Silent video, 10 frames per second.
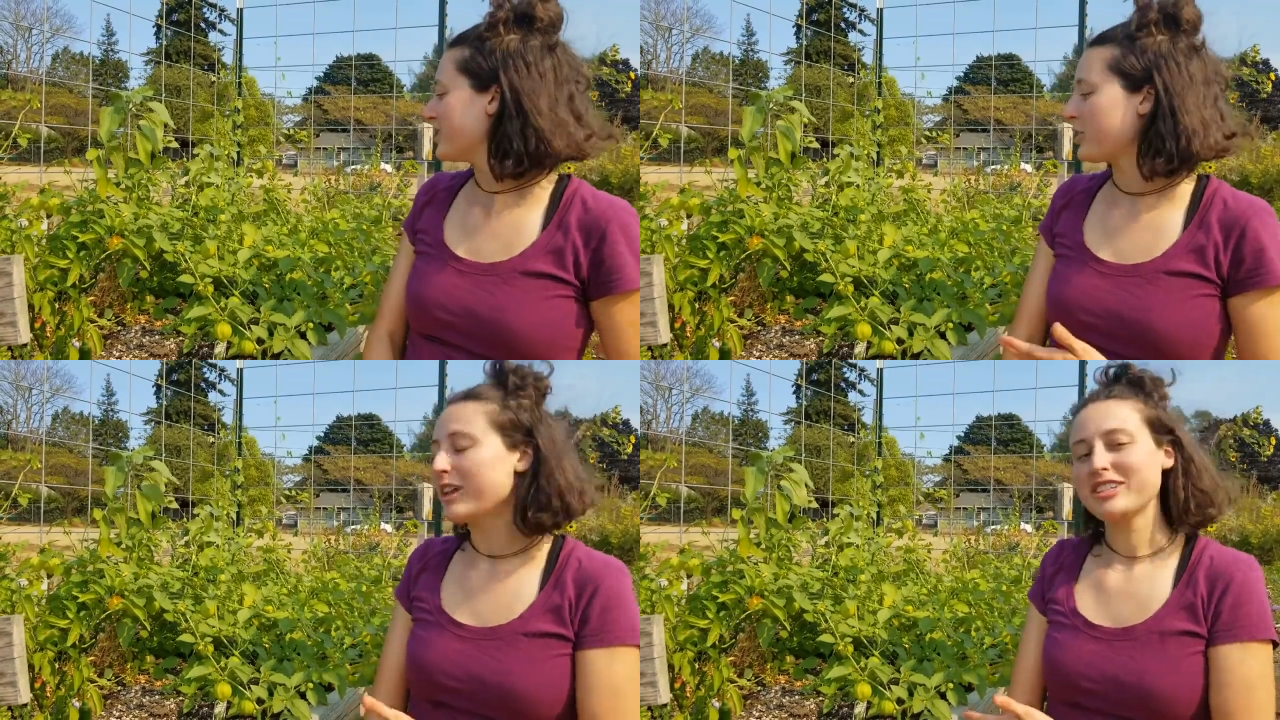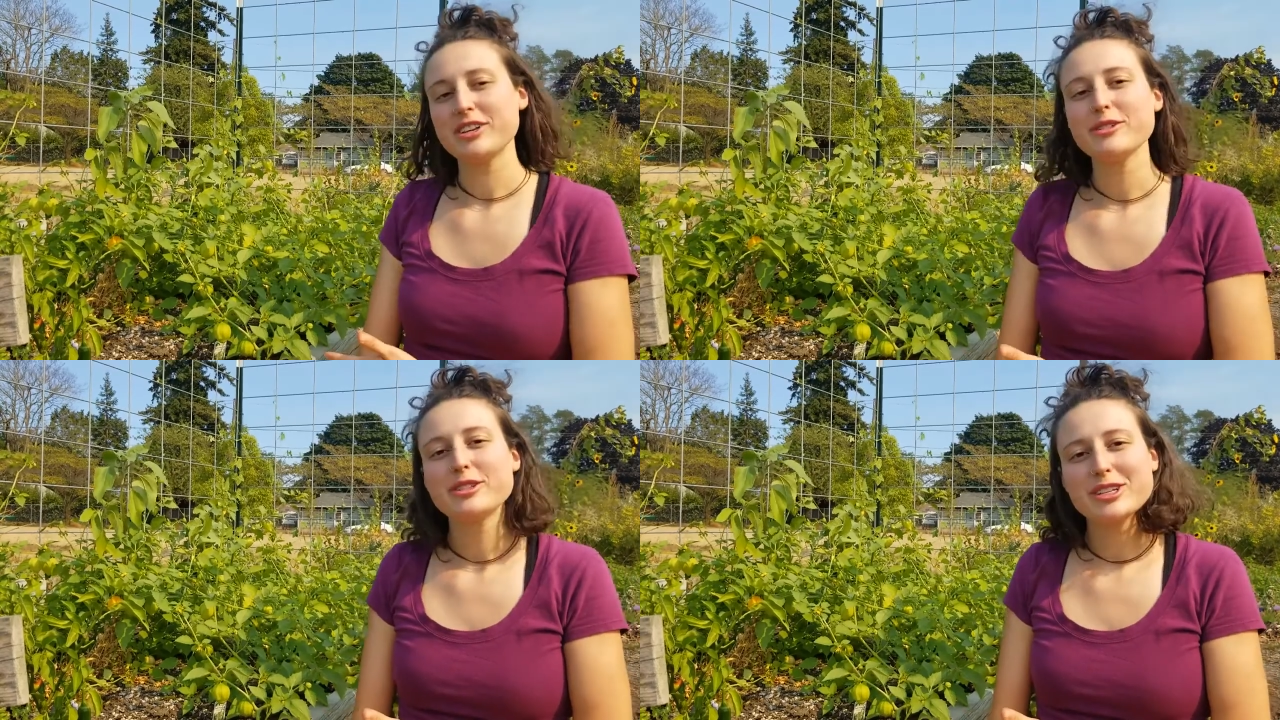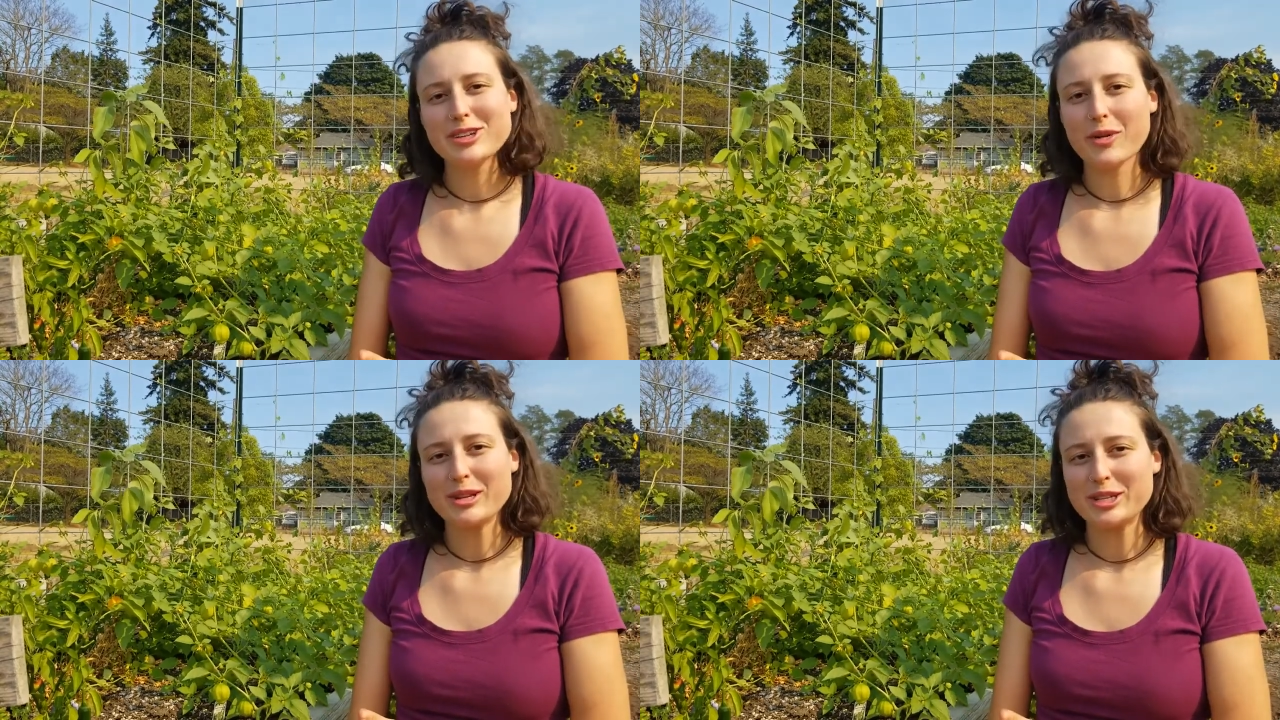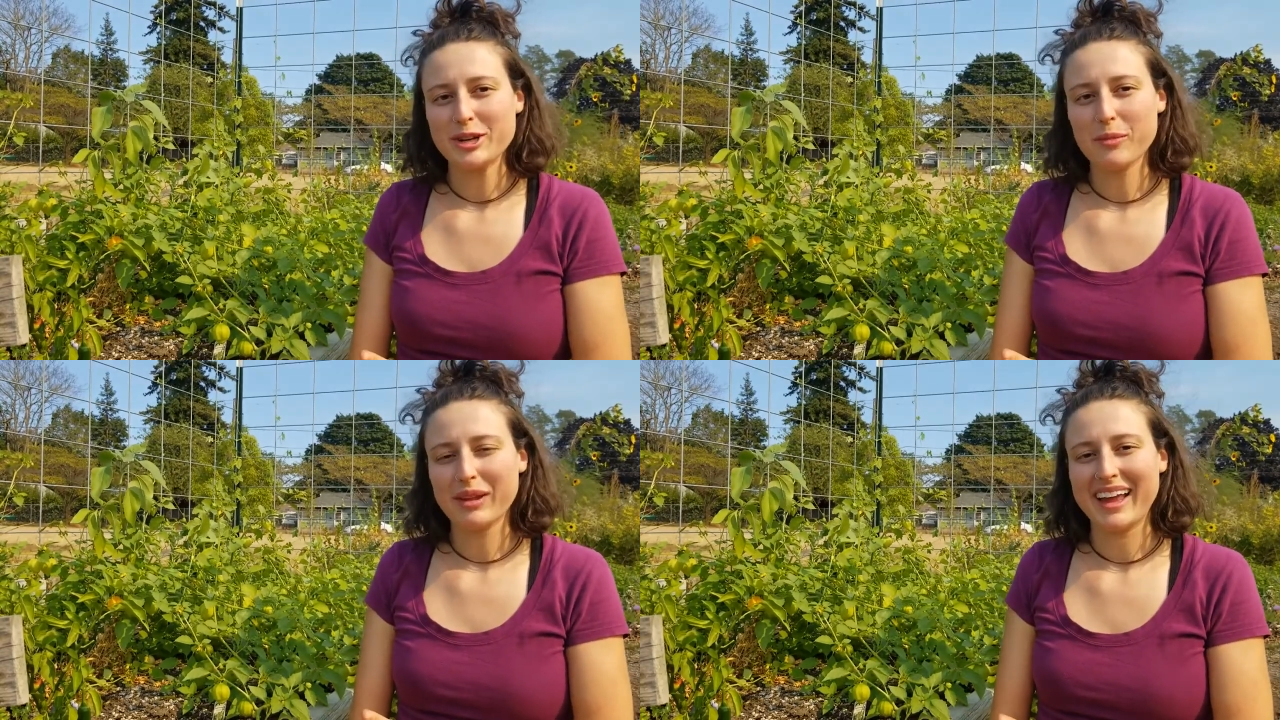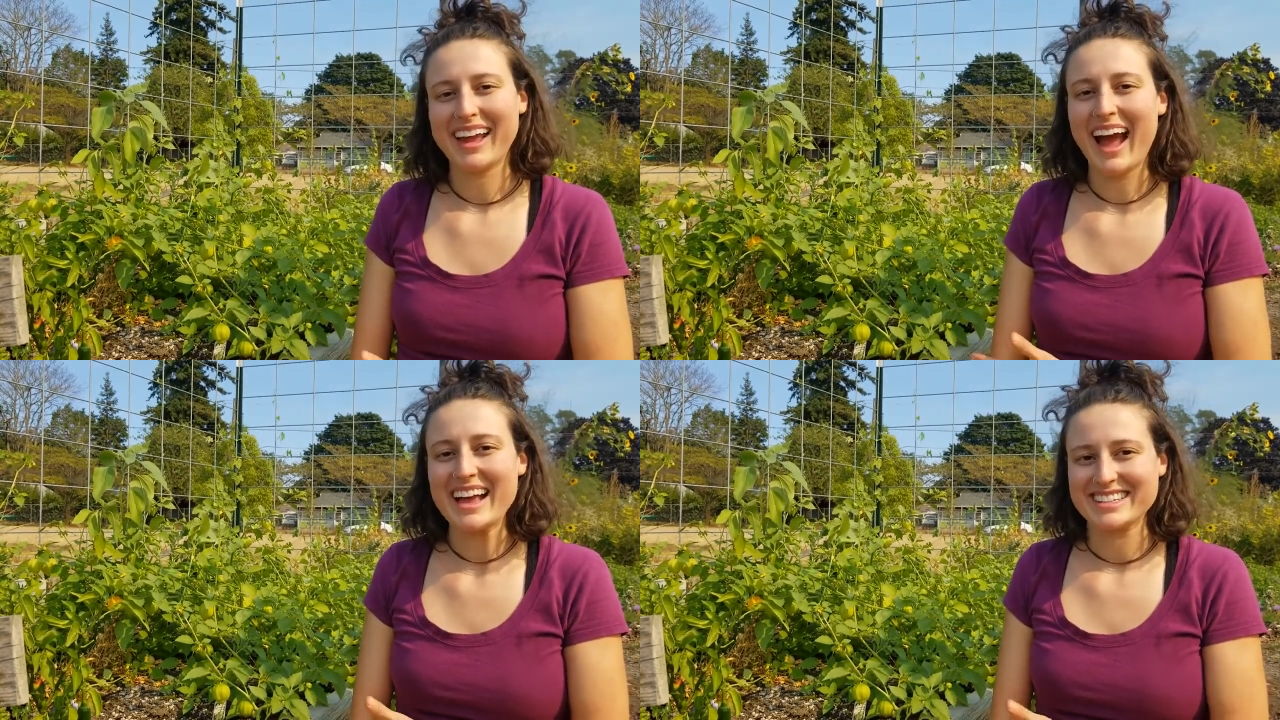So let's use this tomatillo
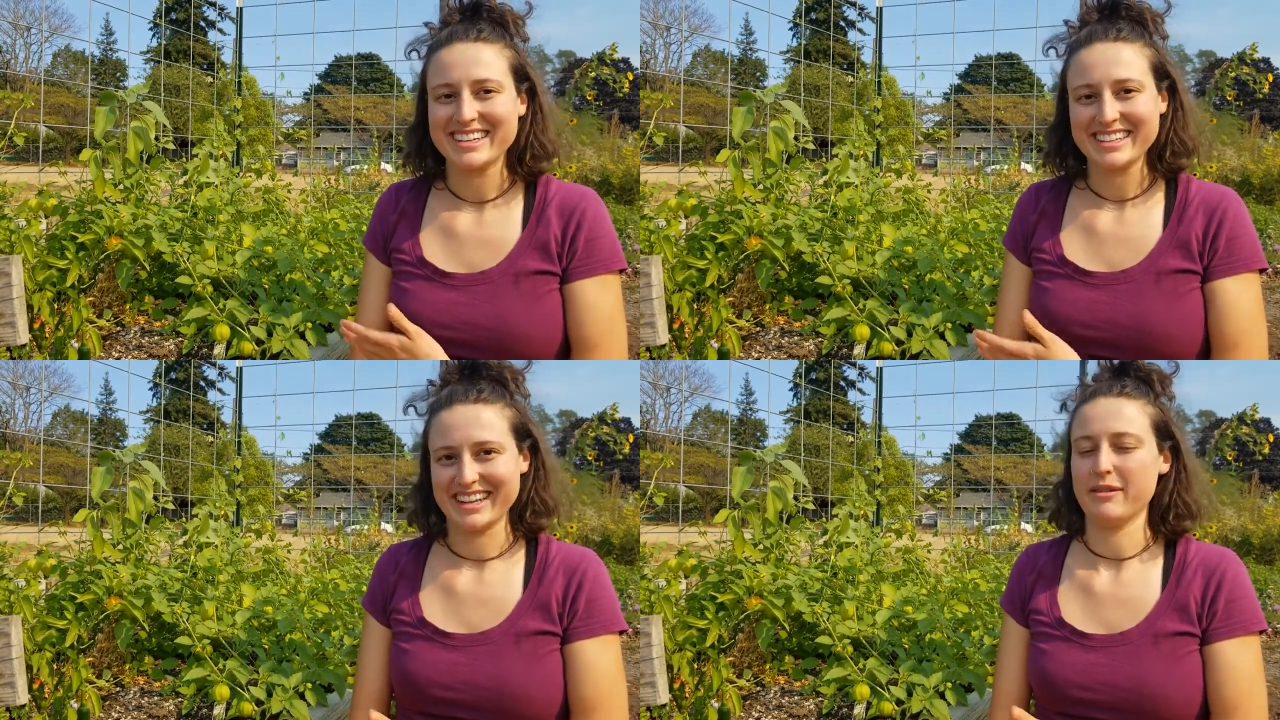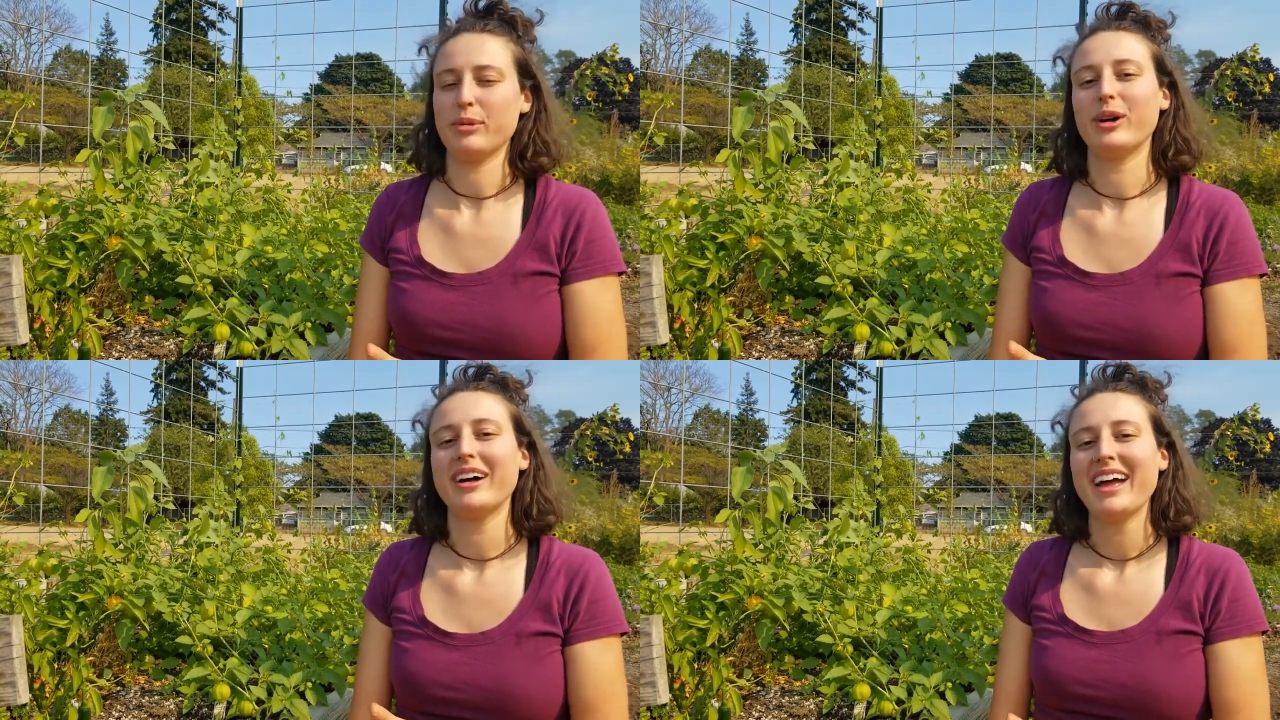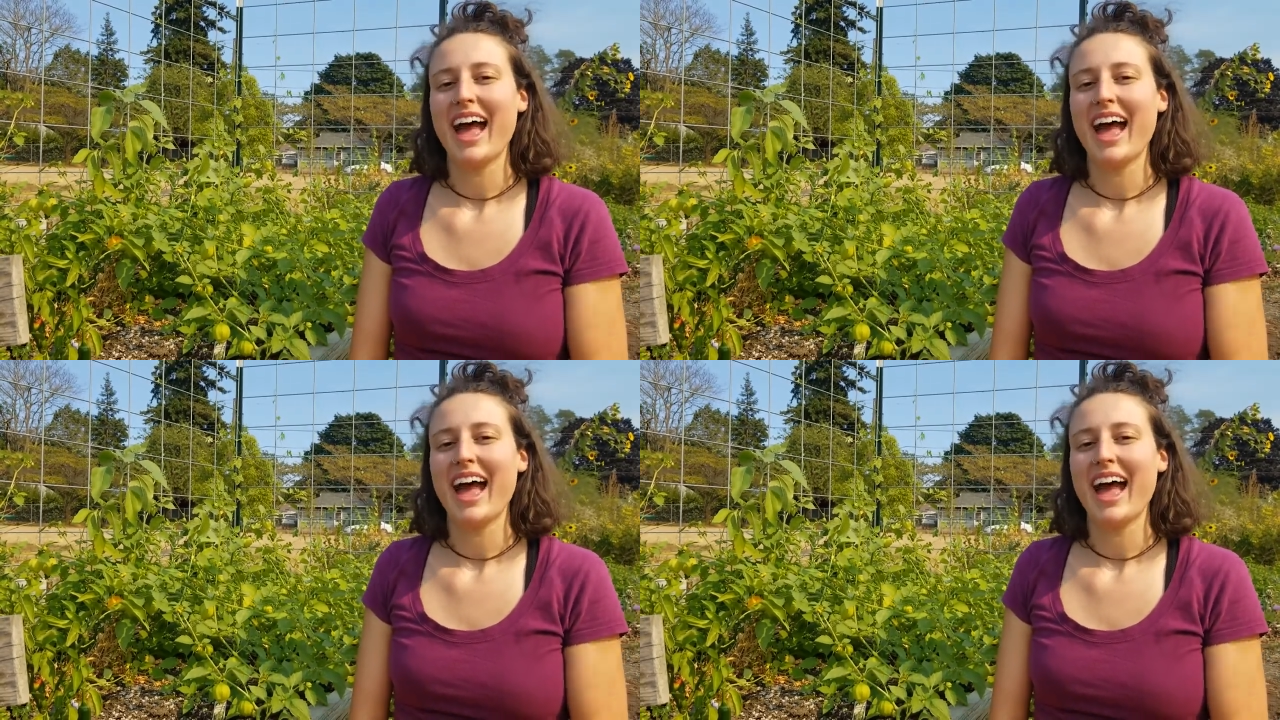plant as an example.